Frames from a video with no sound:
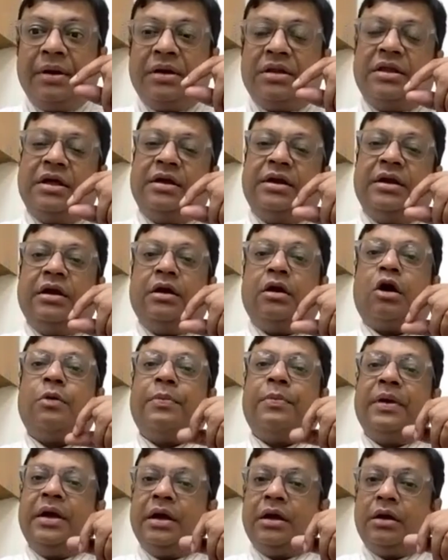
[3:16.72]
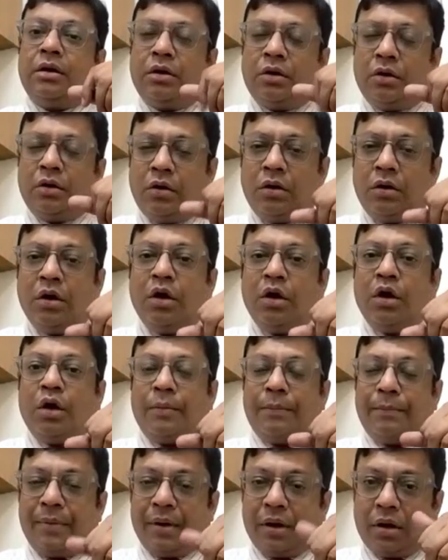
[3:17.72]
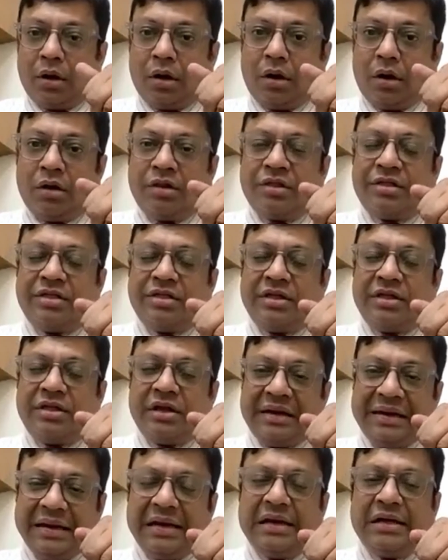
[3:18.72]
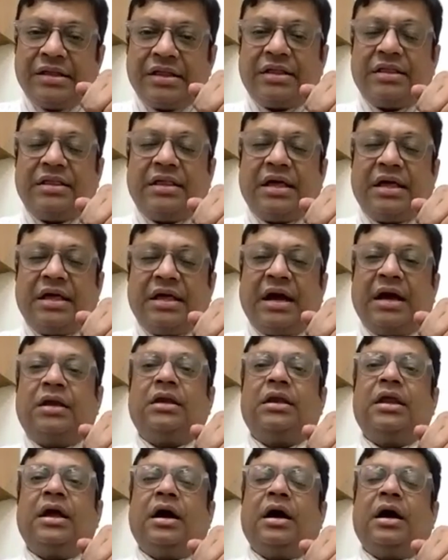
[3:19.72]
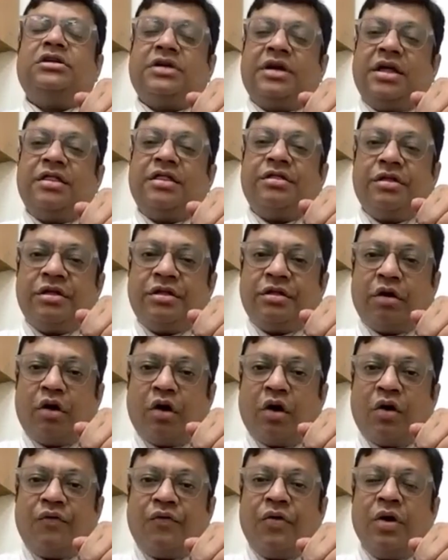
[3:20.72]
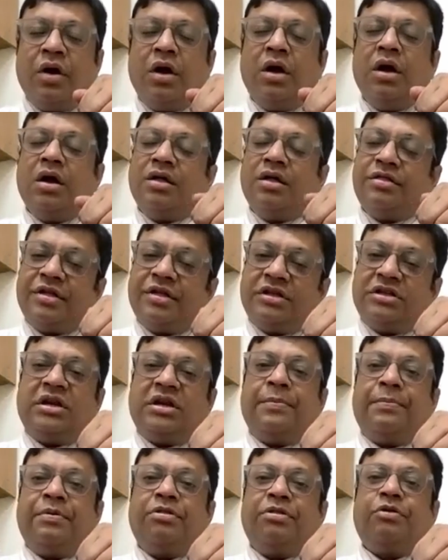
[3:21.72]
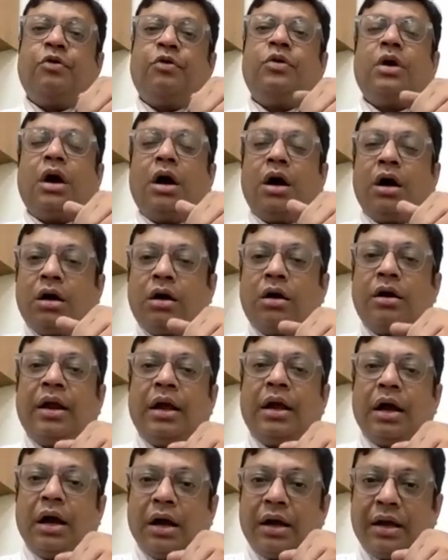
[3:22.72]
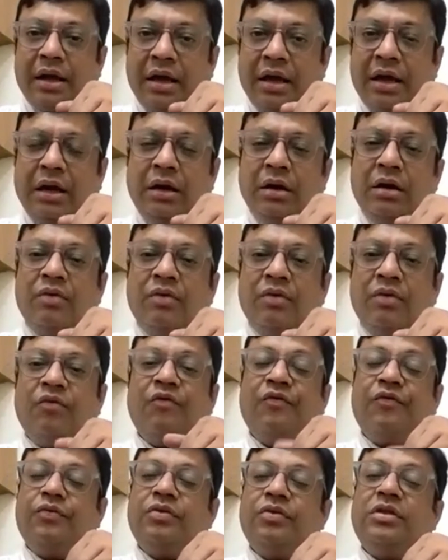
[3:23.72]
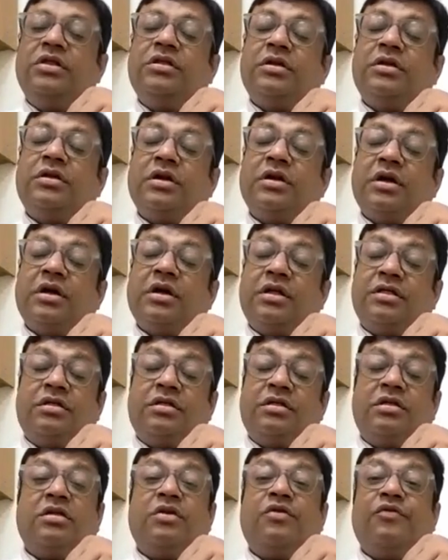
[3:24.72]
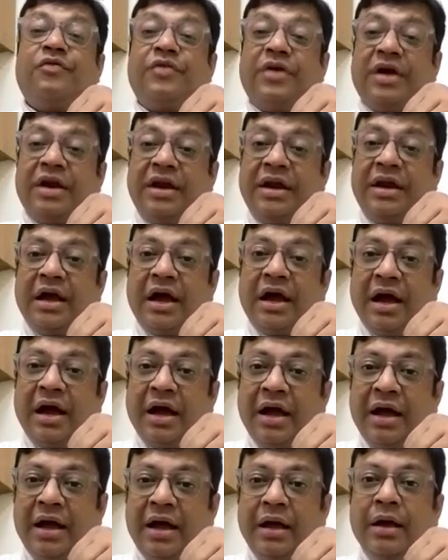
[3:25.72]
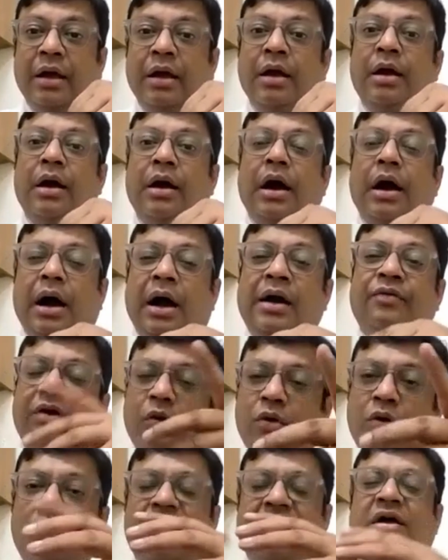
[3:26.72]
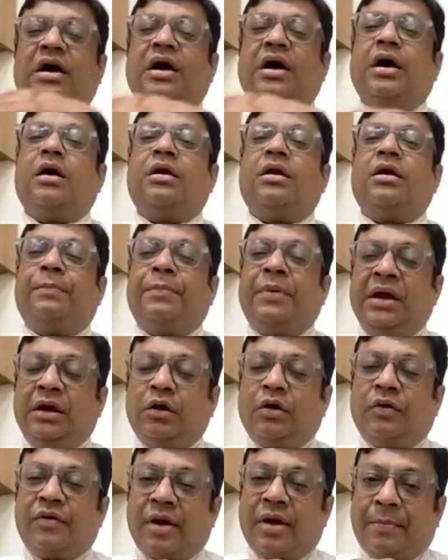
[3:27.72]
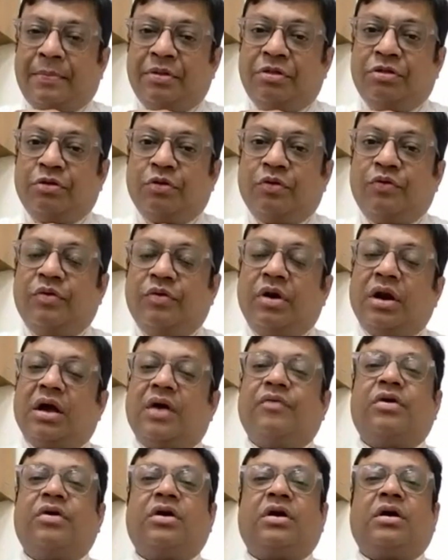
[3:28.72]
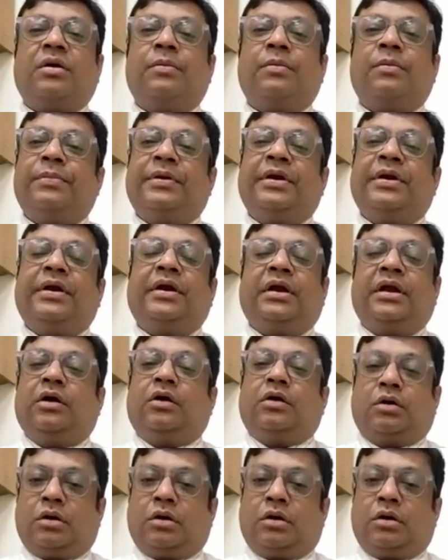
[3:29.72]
but they need not be ignored because they tell us that there are chances of such an episode occurring again. These chances are very high, and we don't know whether a repeat or episode will recover completely or